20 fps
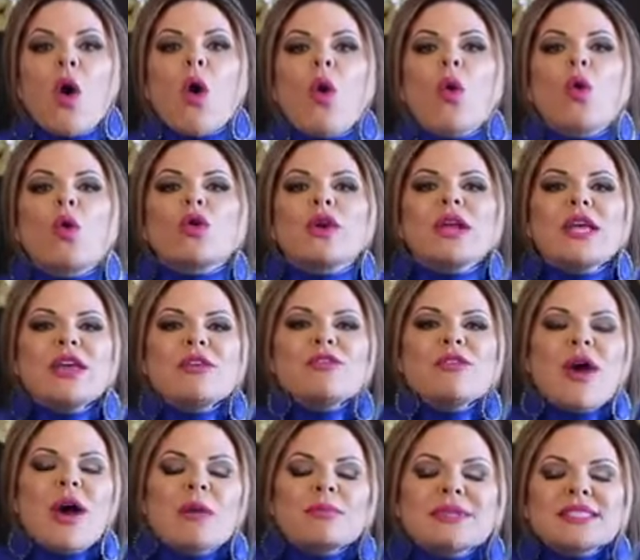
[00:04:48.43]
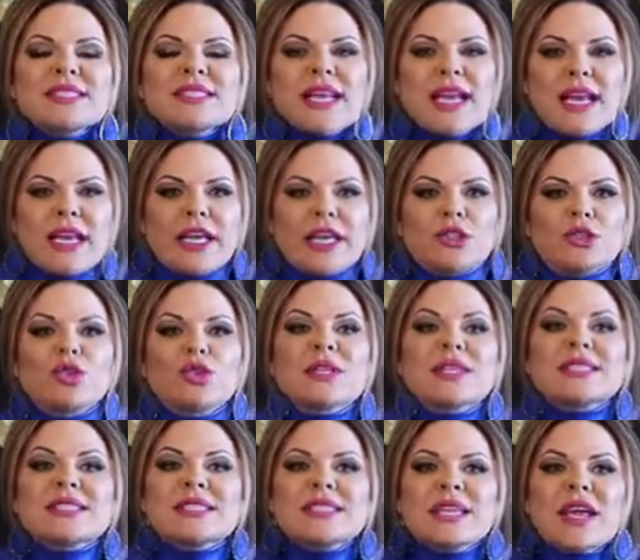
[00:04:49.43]
Or if I'm selling to the
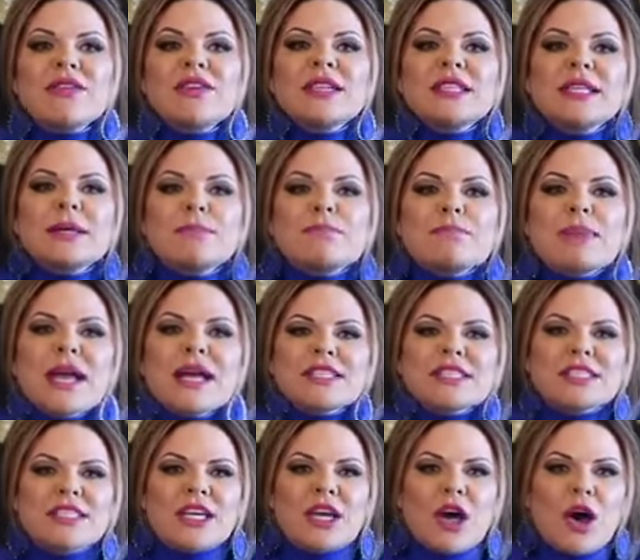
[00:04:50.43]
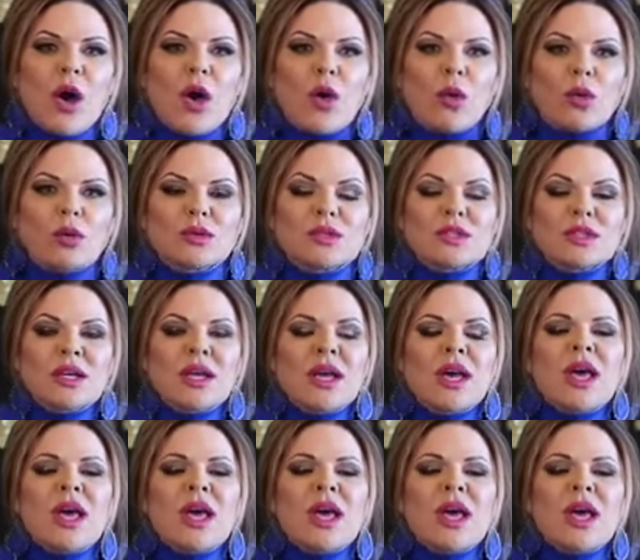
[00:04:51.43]
70-plus-year-old,